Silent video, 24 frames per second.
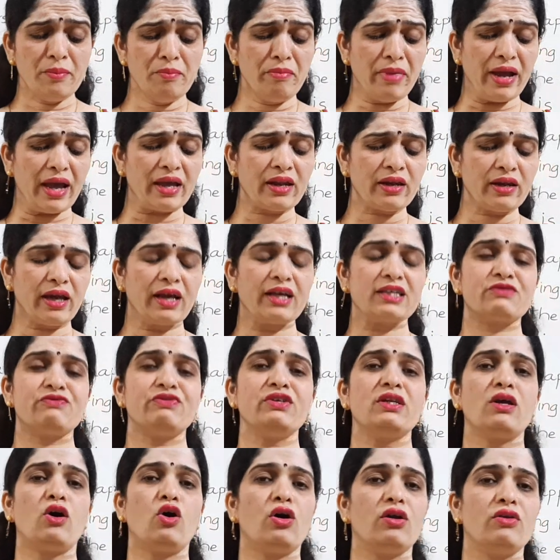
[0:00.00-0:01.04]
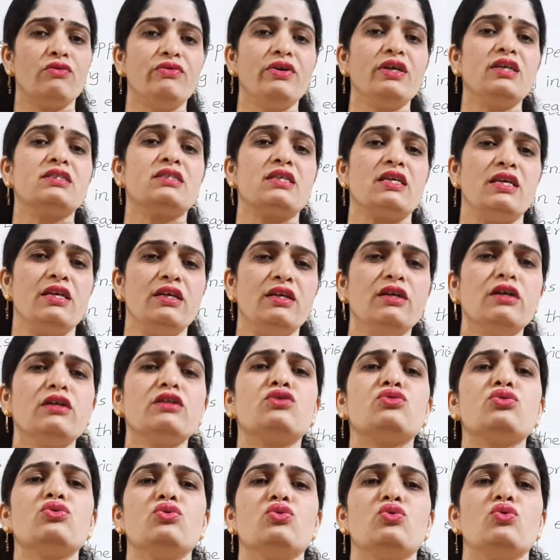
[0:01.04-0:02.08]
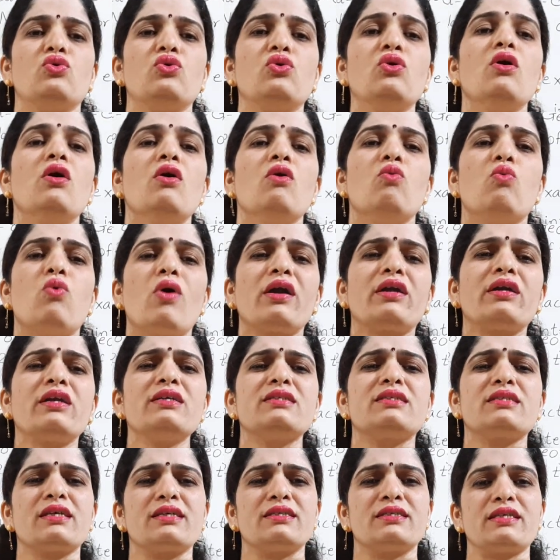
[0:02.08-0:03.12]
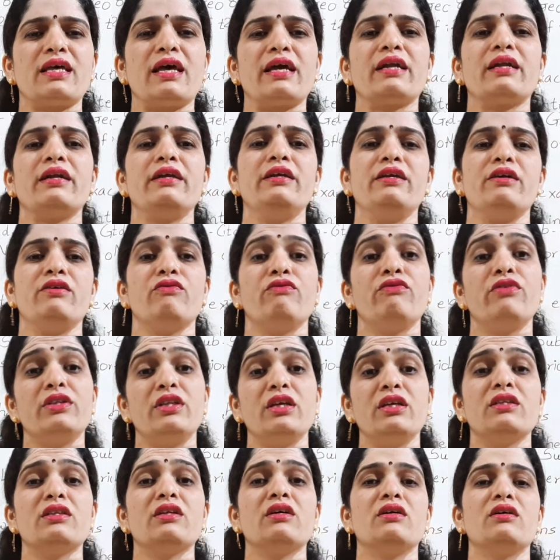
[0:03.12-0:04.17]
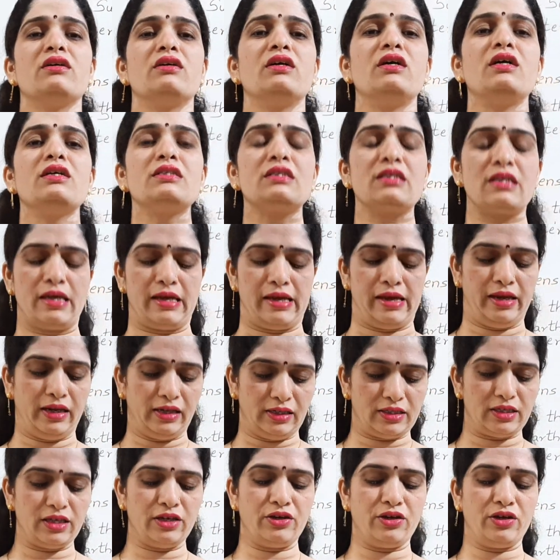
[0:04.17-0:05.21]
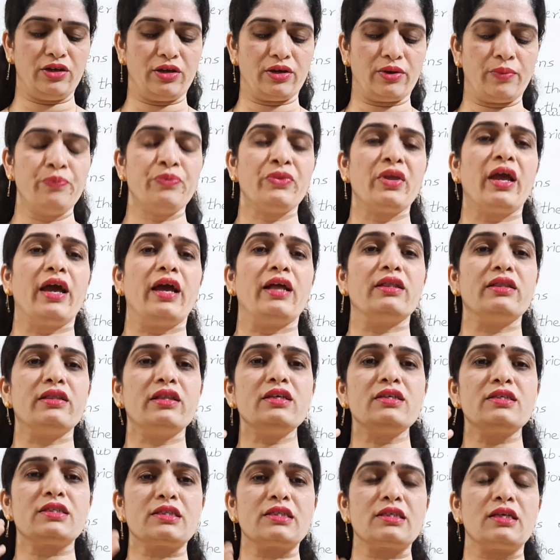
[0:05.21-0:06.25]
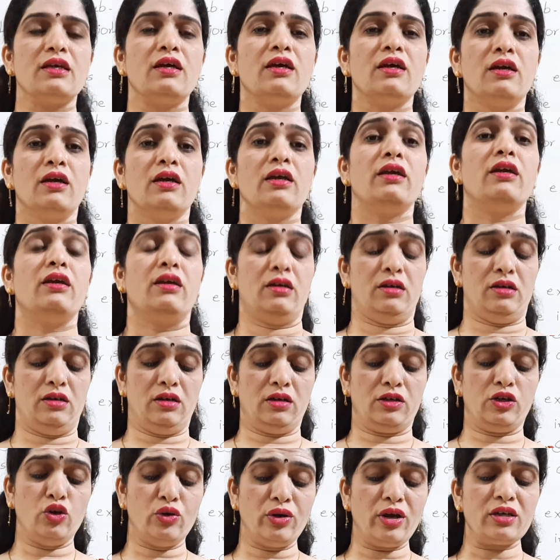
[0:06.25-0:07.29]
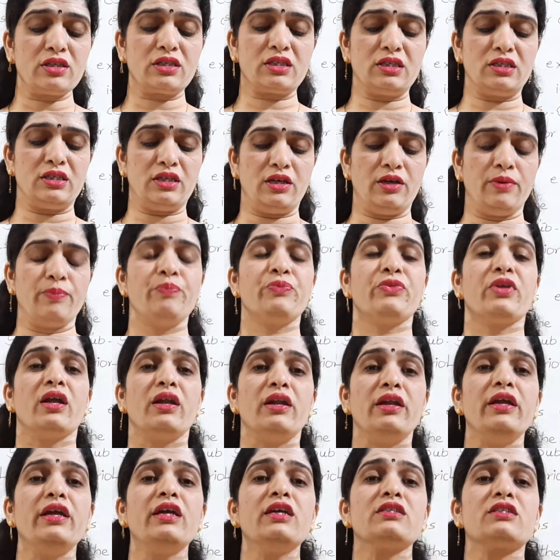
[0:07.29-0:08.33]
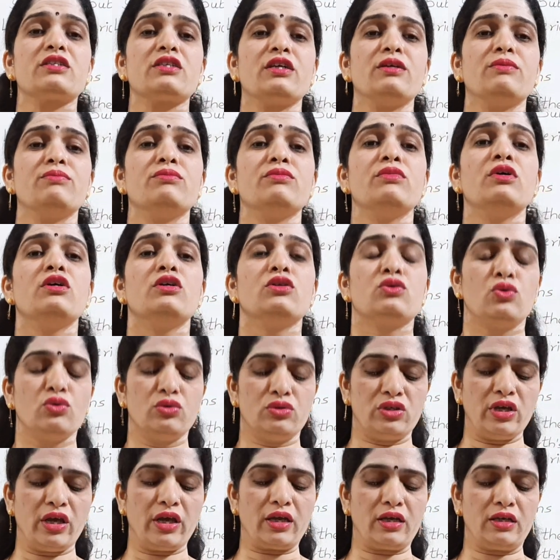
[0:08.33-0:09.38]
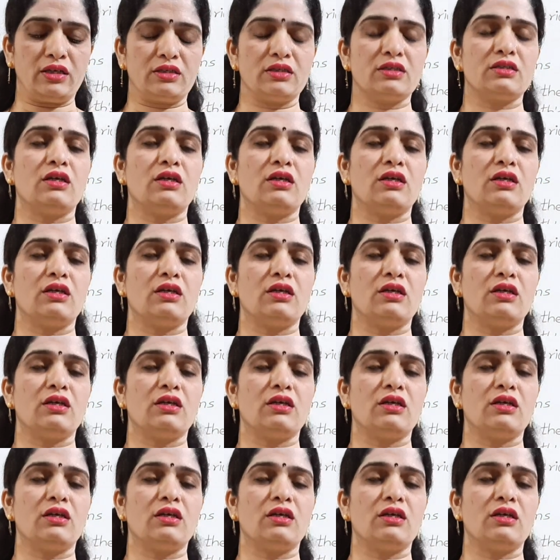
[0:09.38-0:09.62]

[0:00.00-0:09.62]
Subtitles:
Man has been always eager to know what is exactly within the earth's interior, and this curiosity leads him to take